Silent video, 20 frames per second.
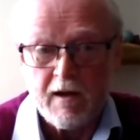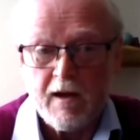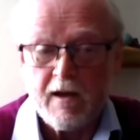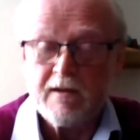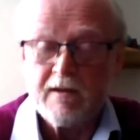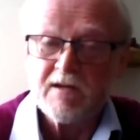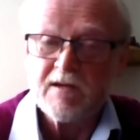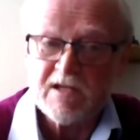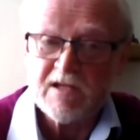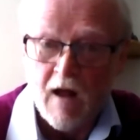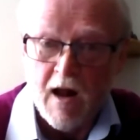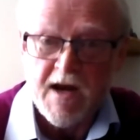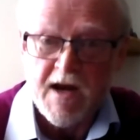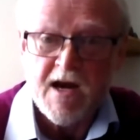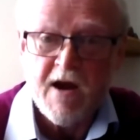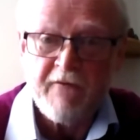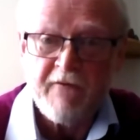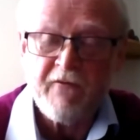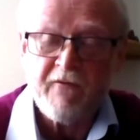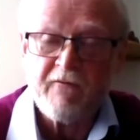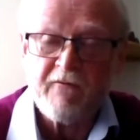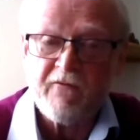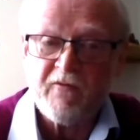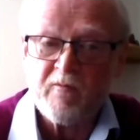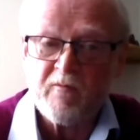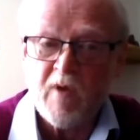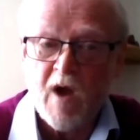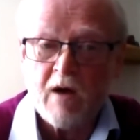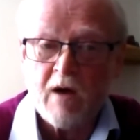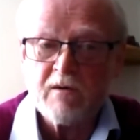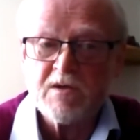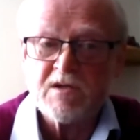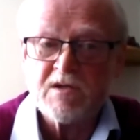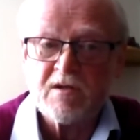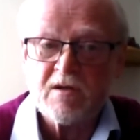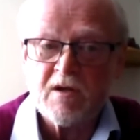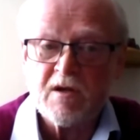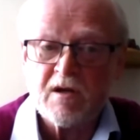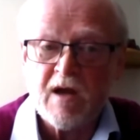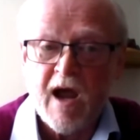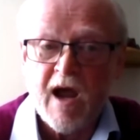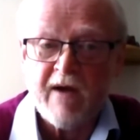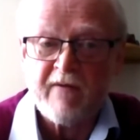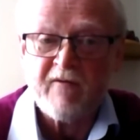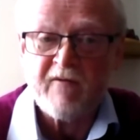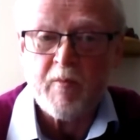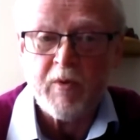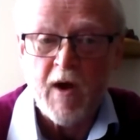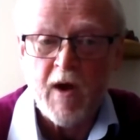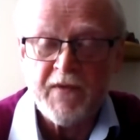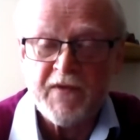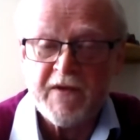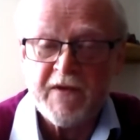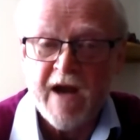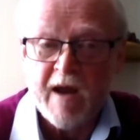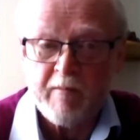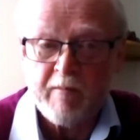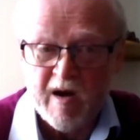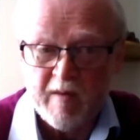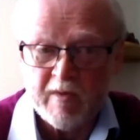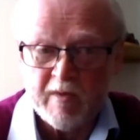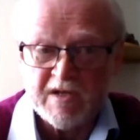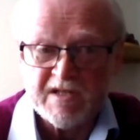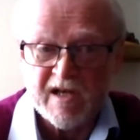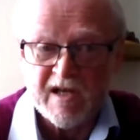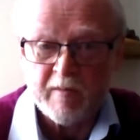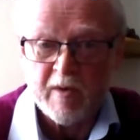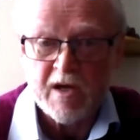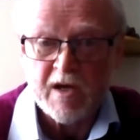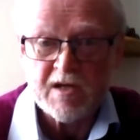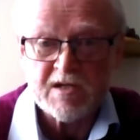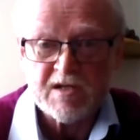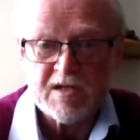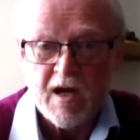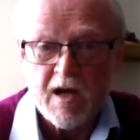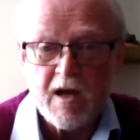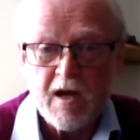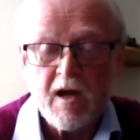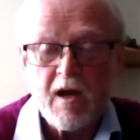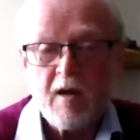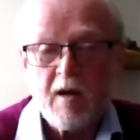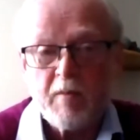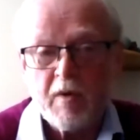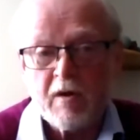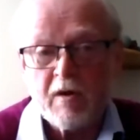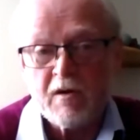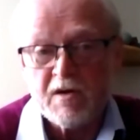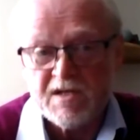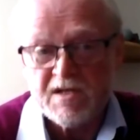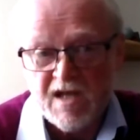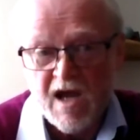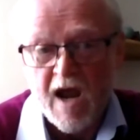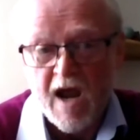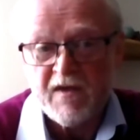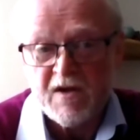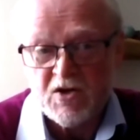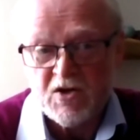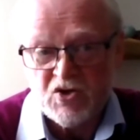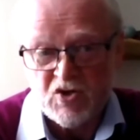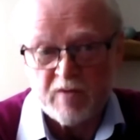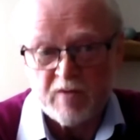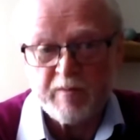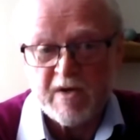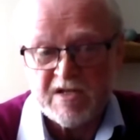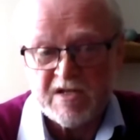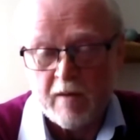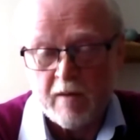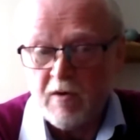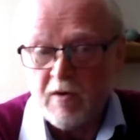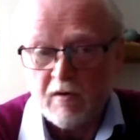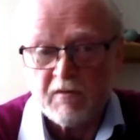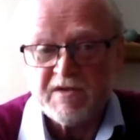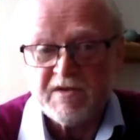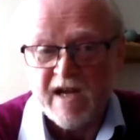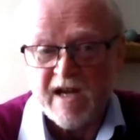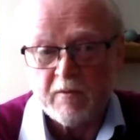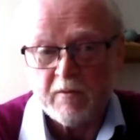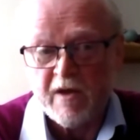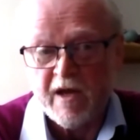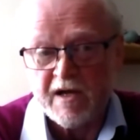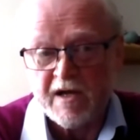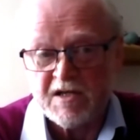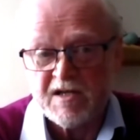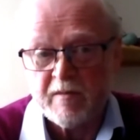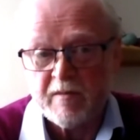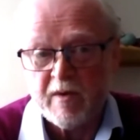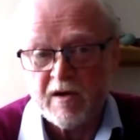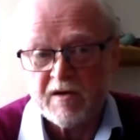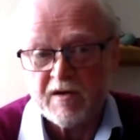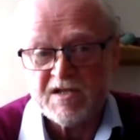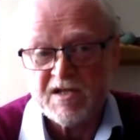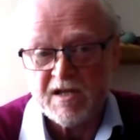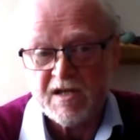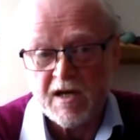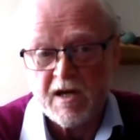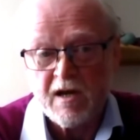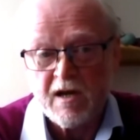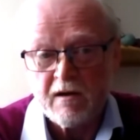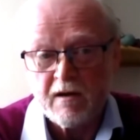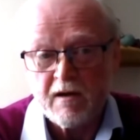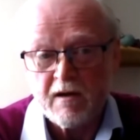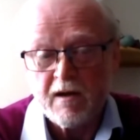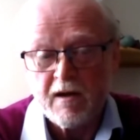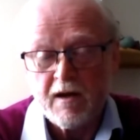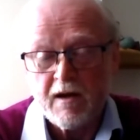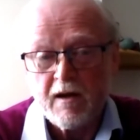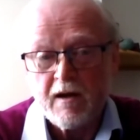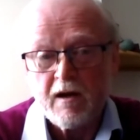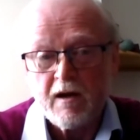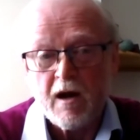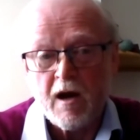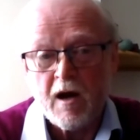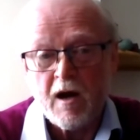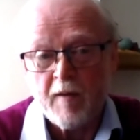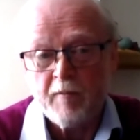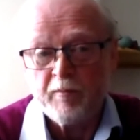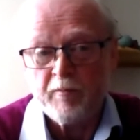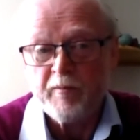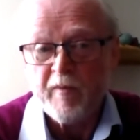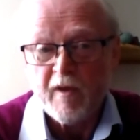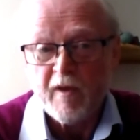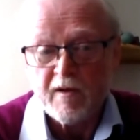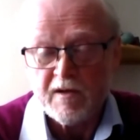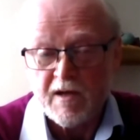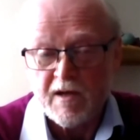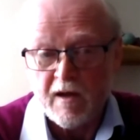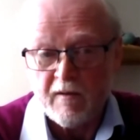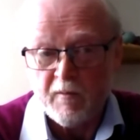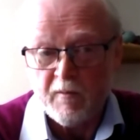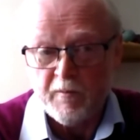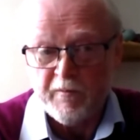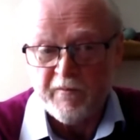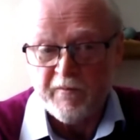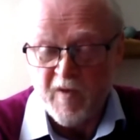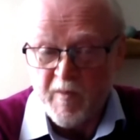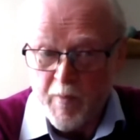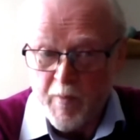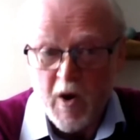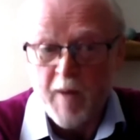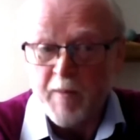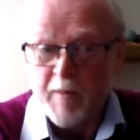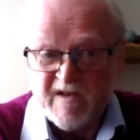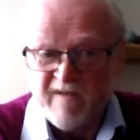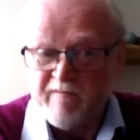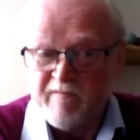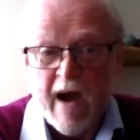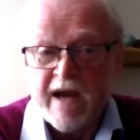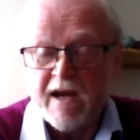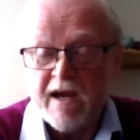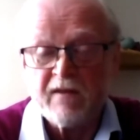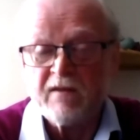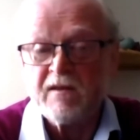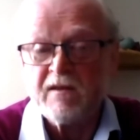Slightly different from those that have applied the de minimis limits, because there should be some contact with HMRC for the purpose of making the